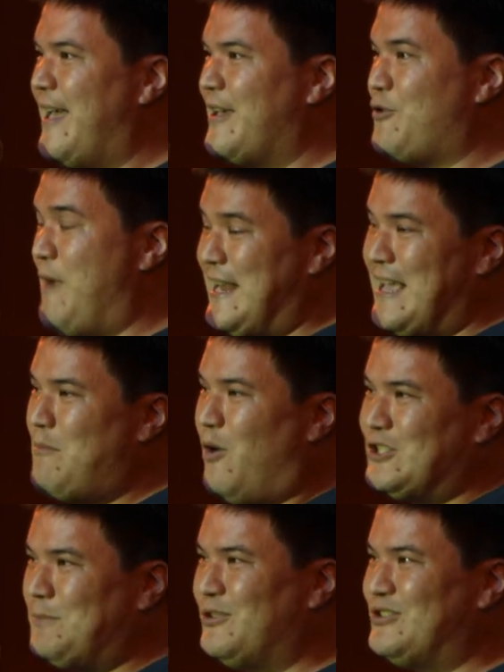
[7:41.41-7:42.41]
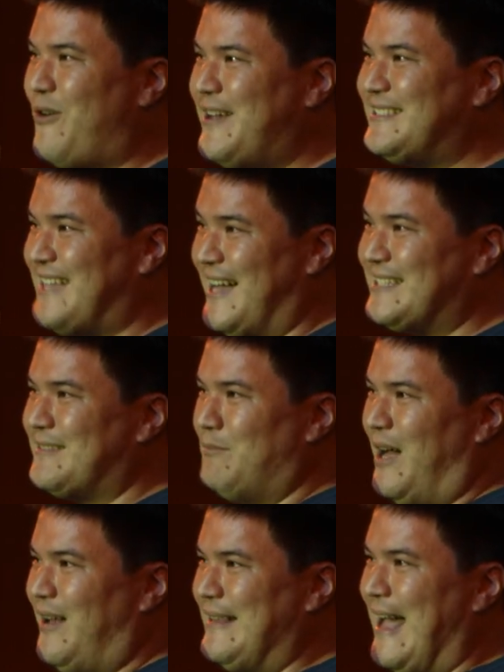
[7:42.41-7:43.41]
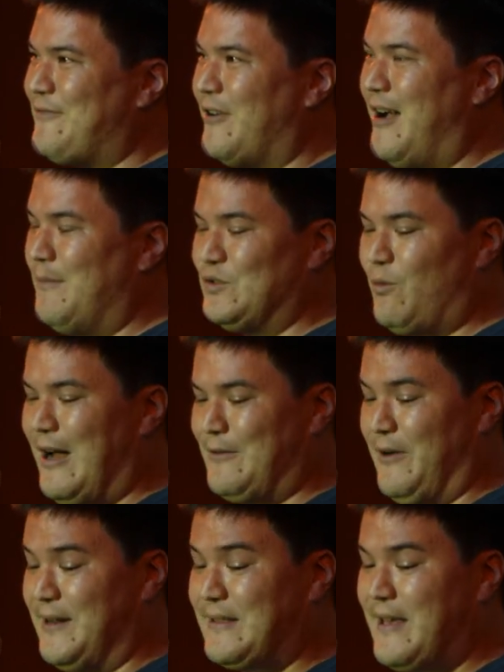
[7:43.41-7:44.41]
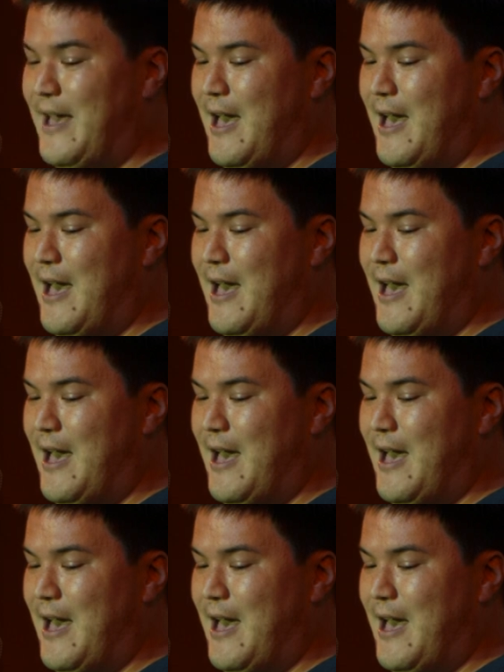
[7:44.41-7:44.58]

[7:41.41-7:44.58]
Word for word: creating a multiple choice test modeled after Humm Wadsworth,